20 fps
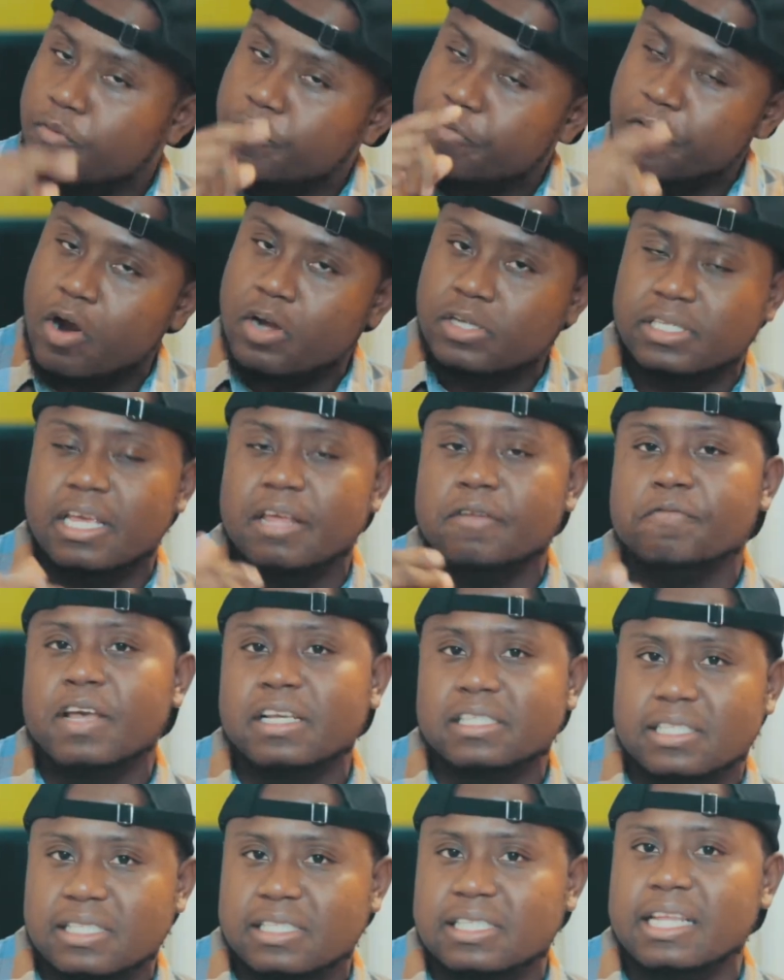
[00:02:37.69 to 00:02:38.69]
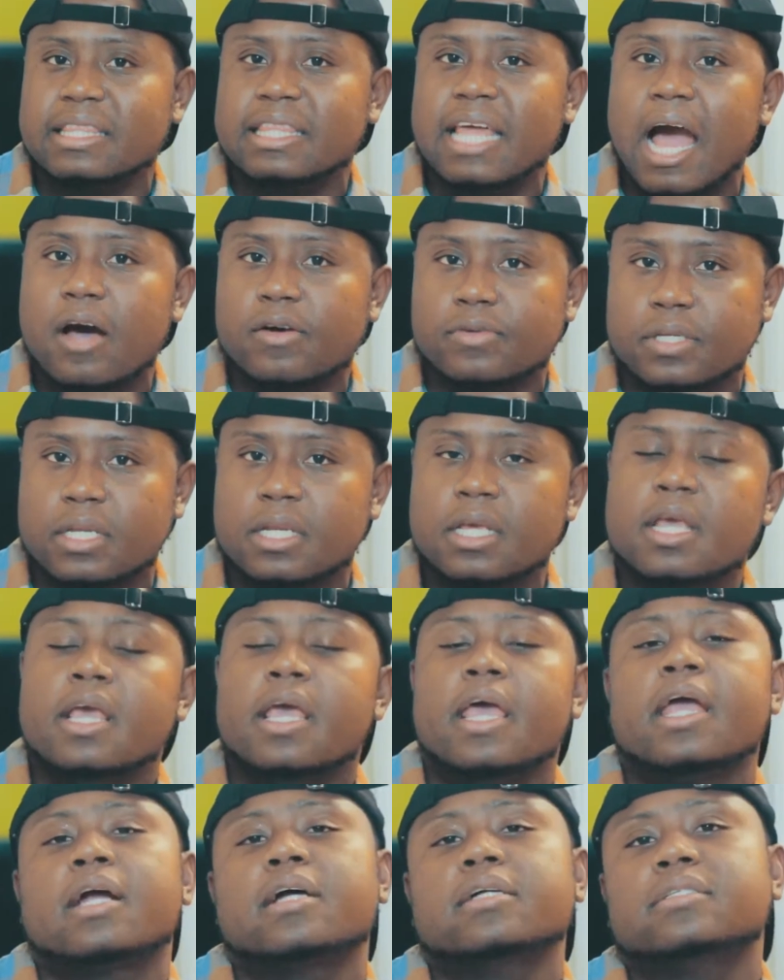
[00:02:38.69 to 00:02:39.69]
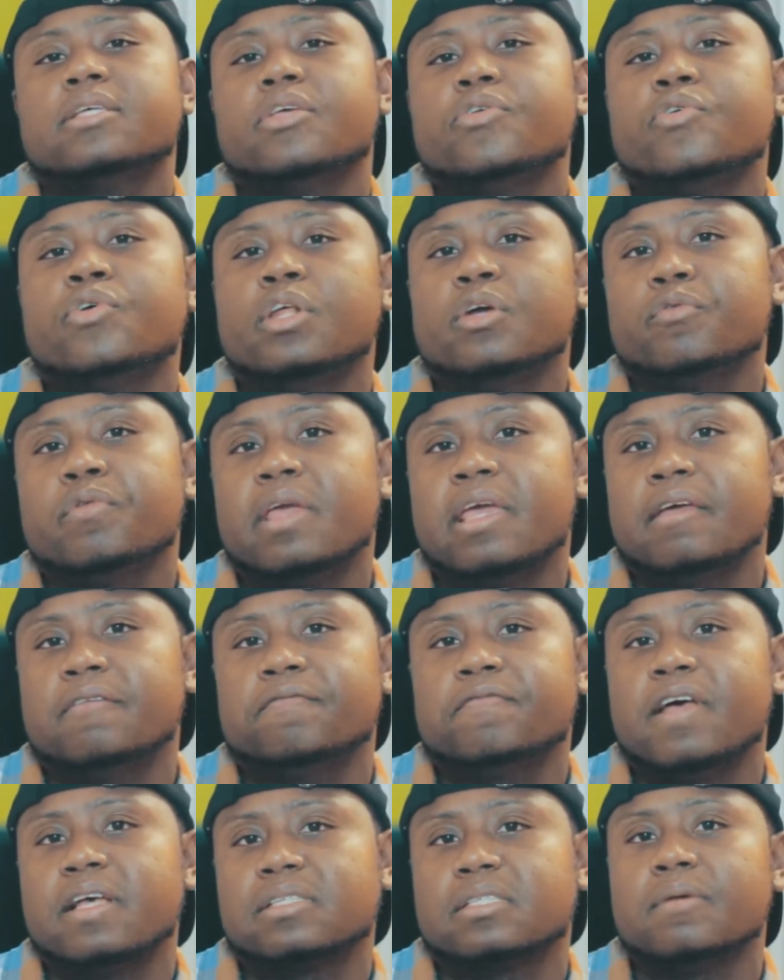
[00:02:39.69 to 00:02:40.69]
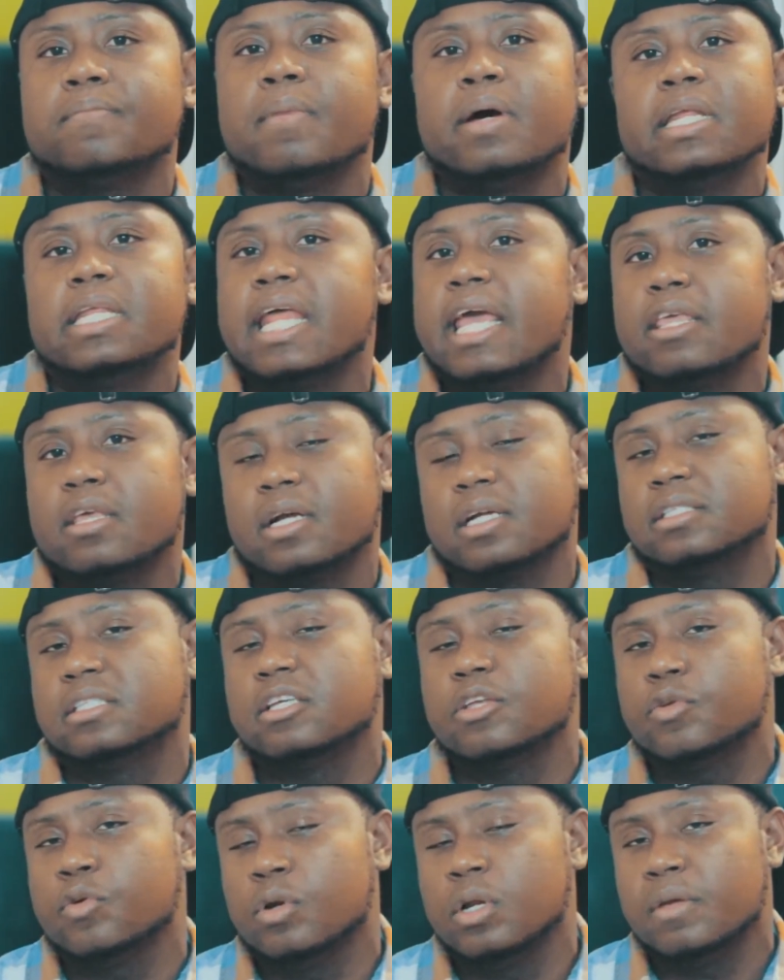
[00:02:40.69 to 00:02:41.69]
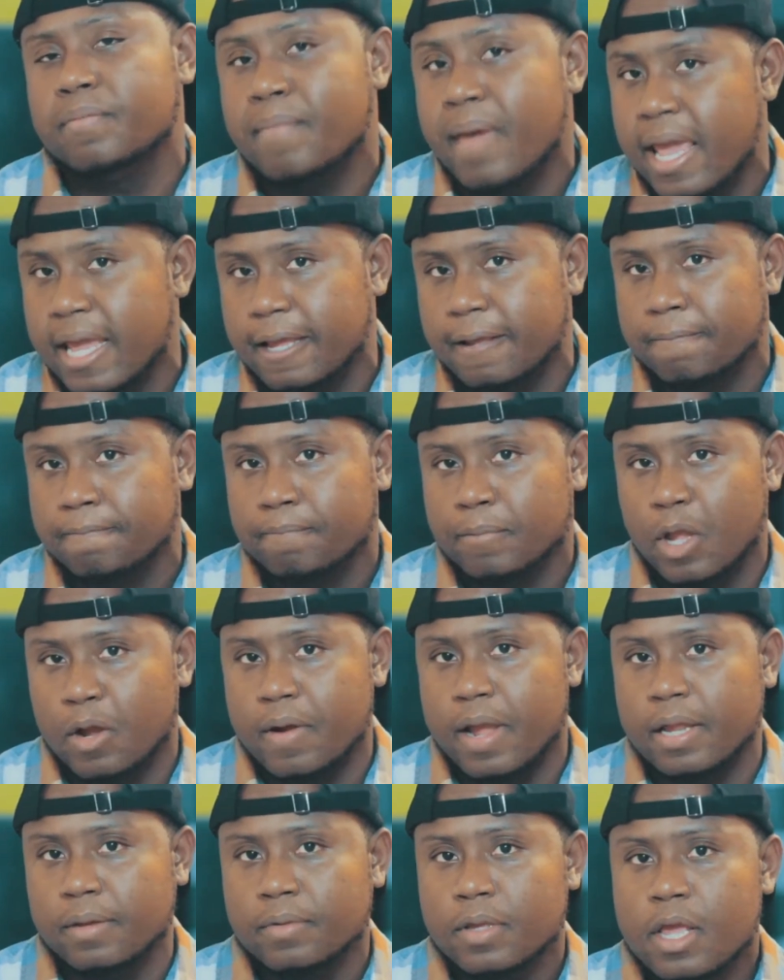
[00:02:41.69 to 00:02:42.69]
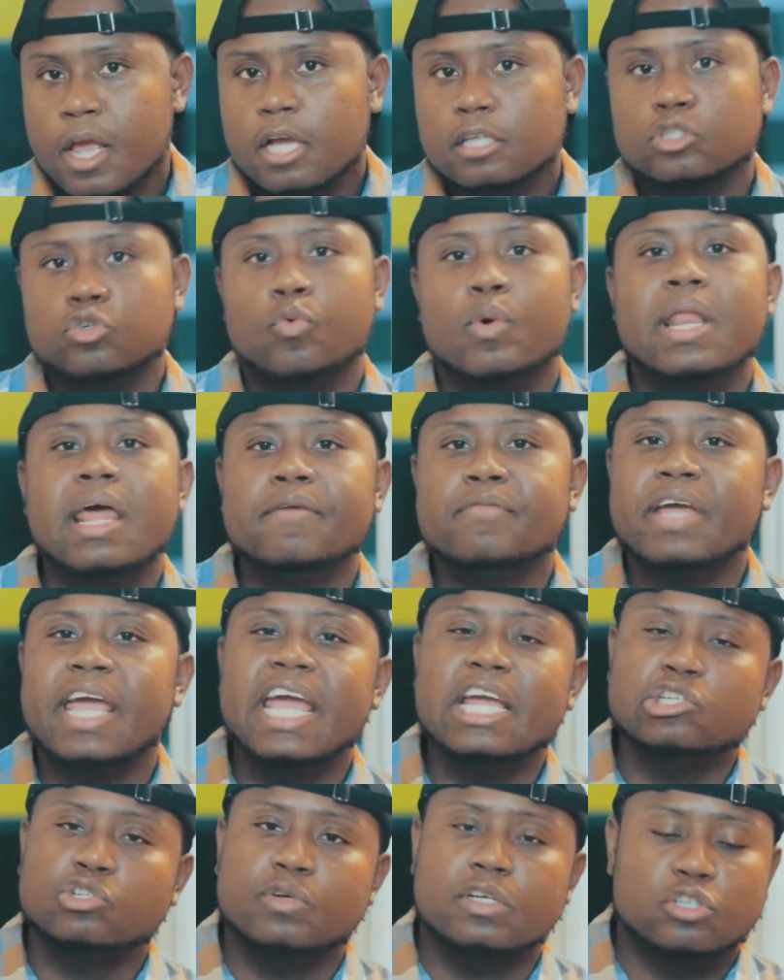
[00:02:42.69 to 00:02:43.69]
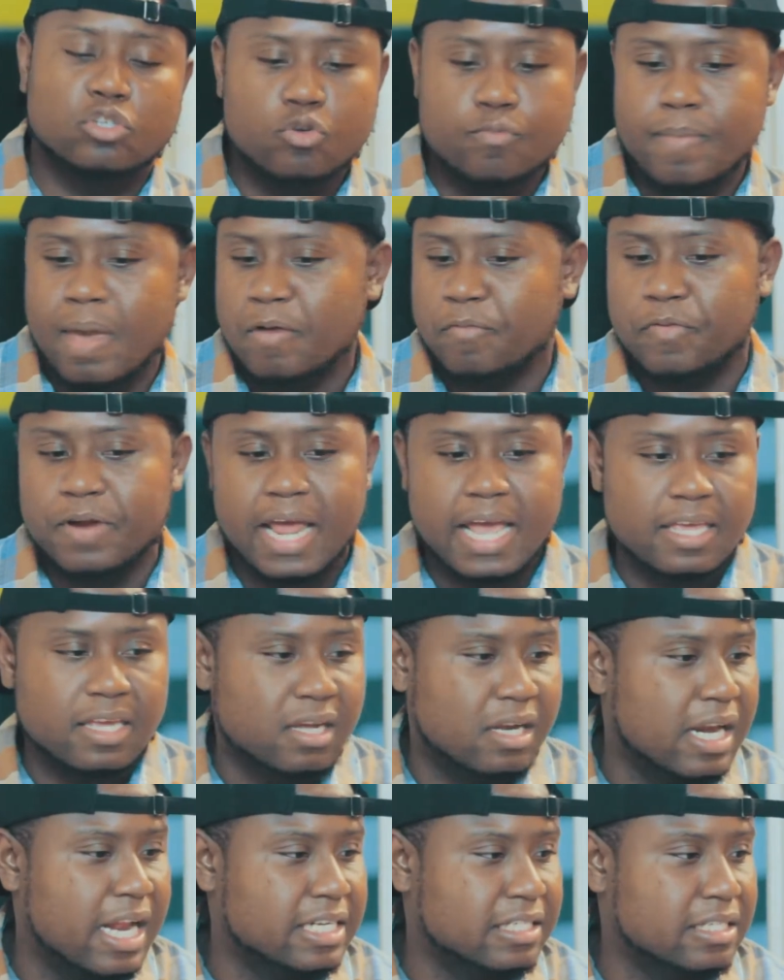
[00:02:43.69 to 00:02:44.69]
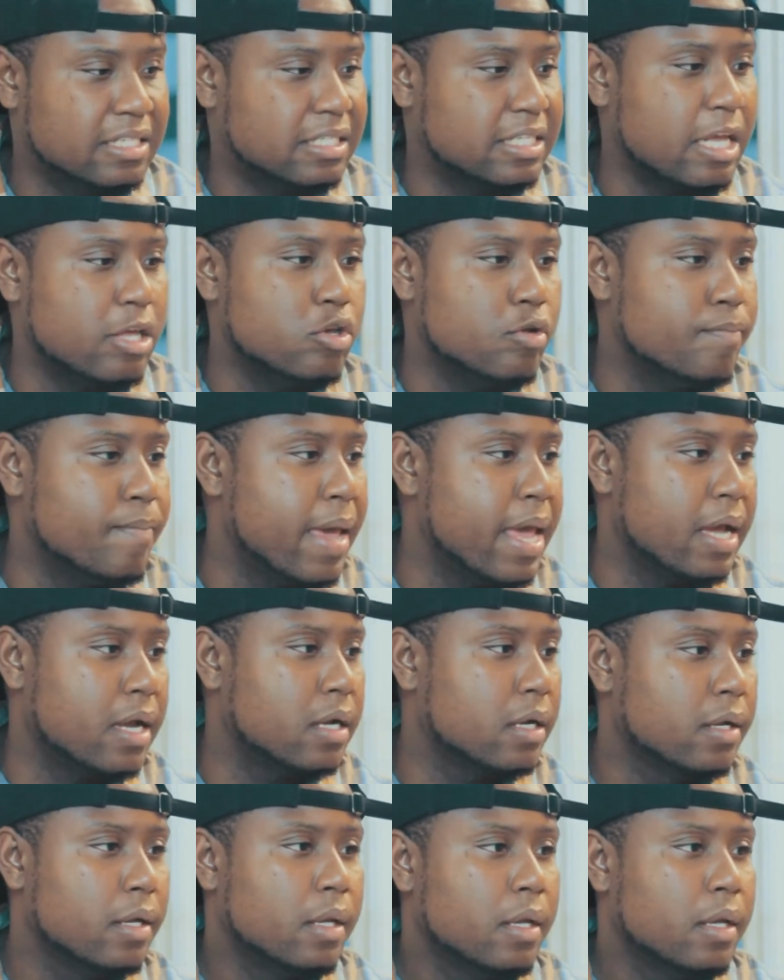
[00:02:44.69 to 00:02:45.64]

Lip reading: First invest the 10,000 and continue to reinvest the money that you continually make. All right. So whatever interest you make for that year, let's just say you make